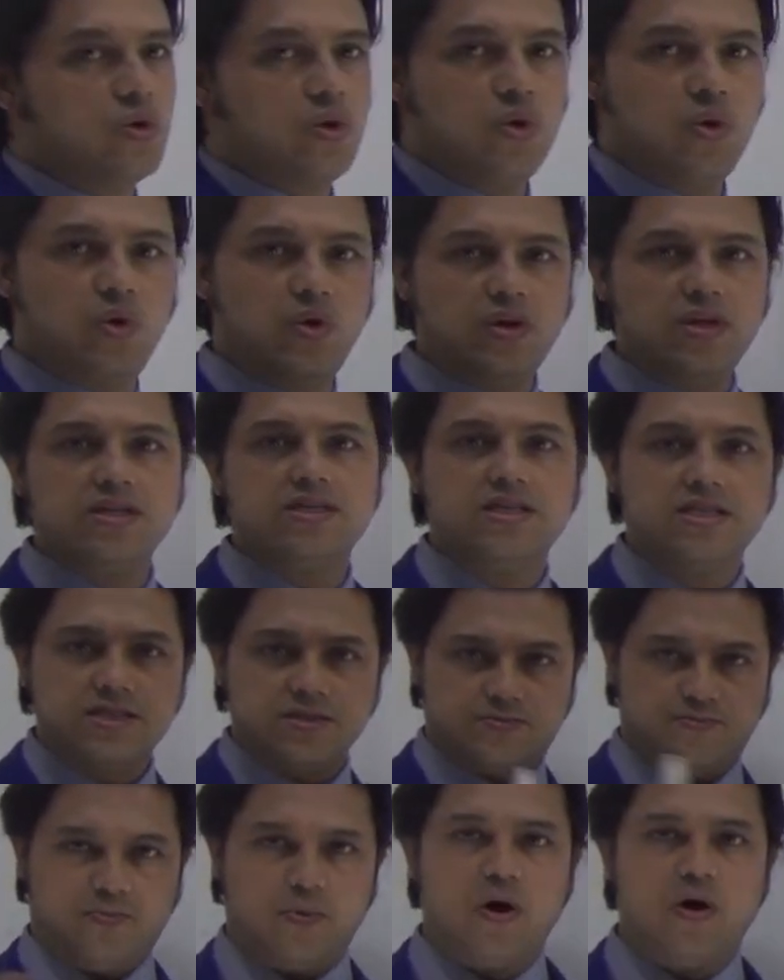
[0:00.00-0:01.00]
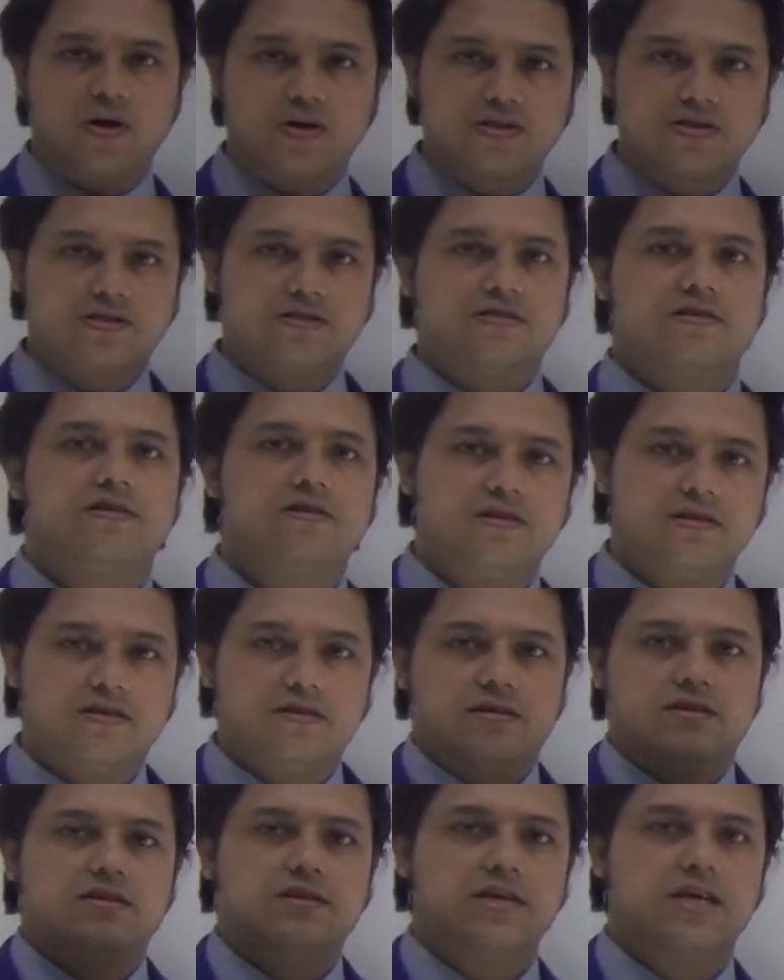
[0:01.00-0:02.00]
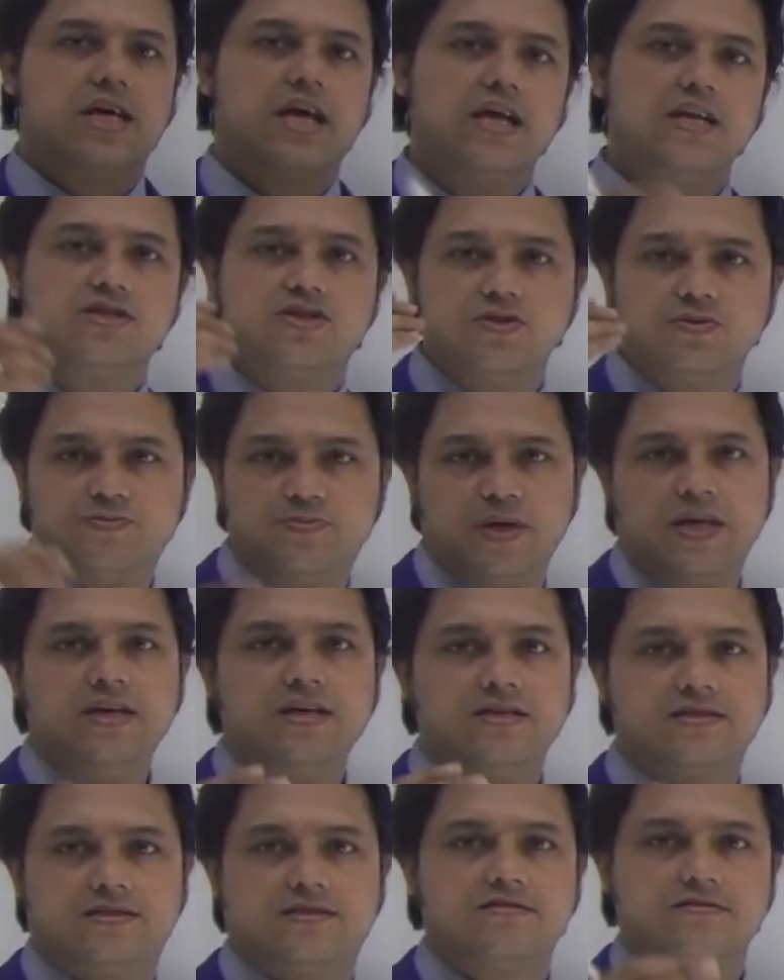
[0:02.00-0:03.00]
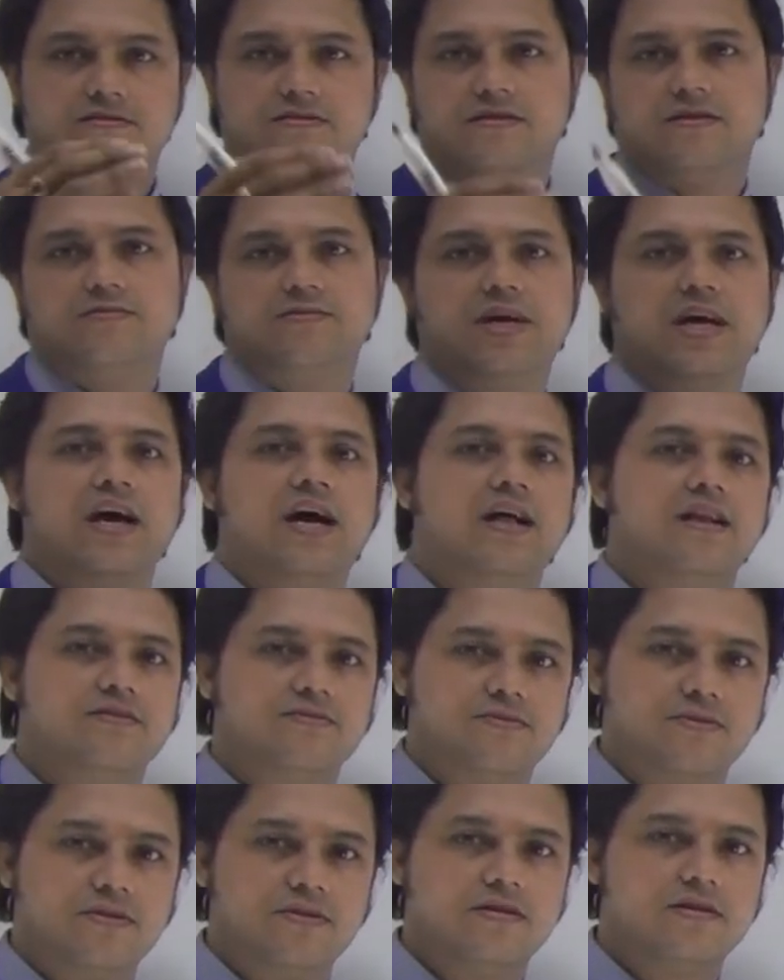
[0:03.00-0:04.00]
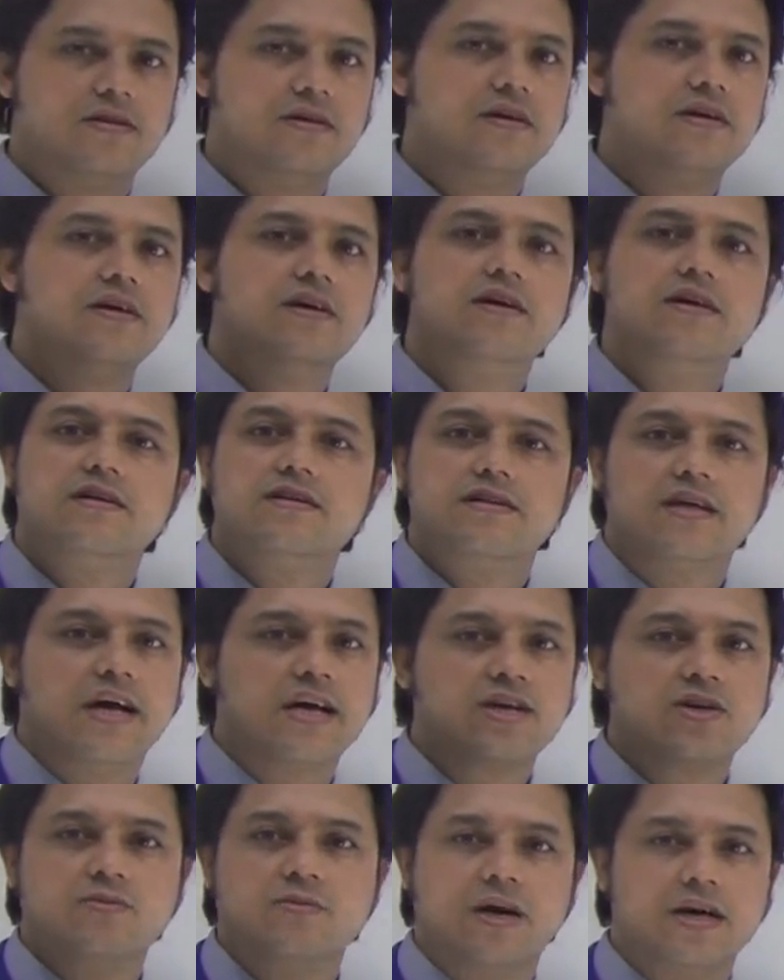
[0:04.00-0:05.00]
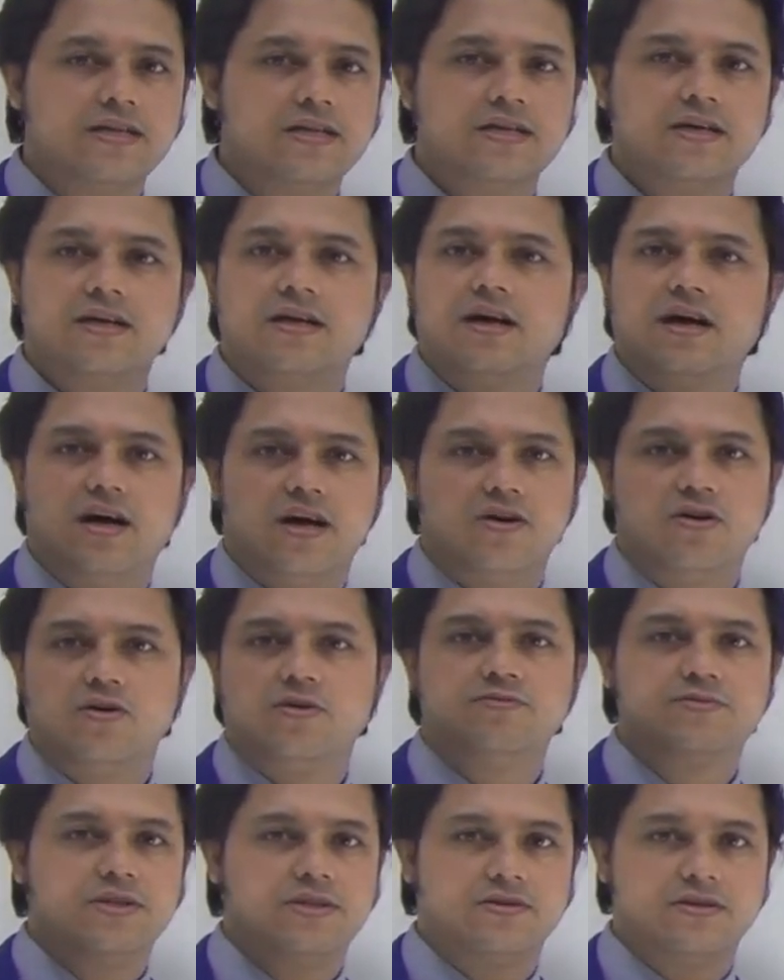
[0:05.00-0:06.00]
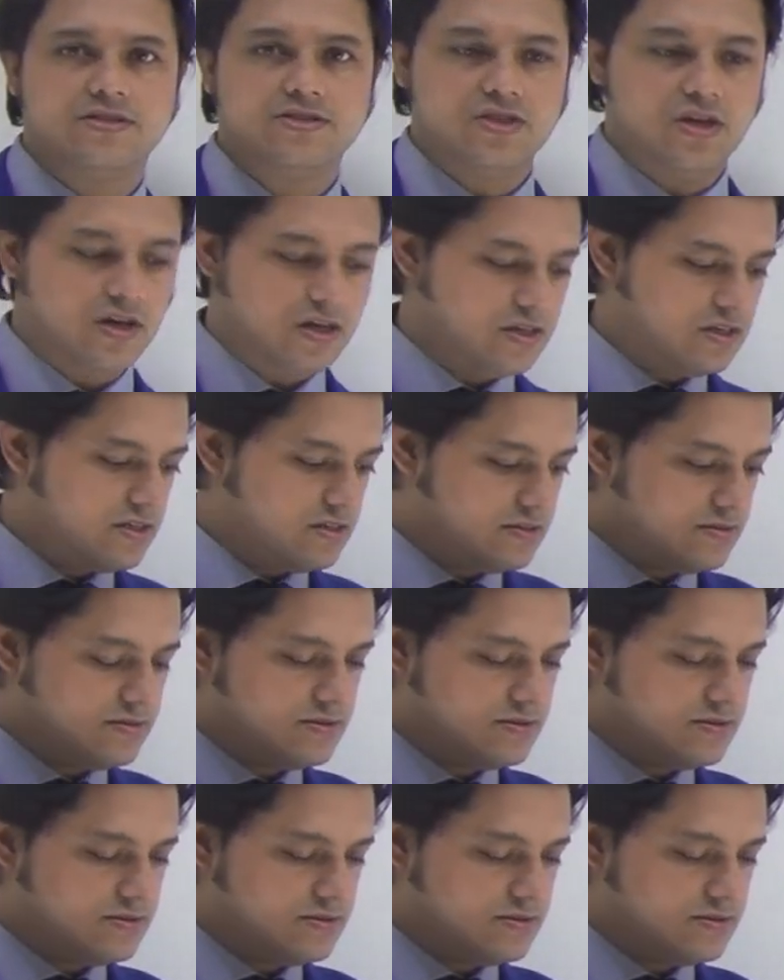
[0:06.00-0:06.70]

Only this box equal to peas will be helpful. Thank you, my dear. I hope that you enjoyed.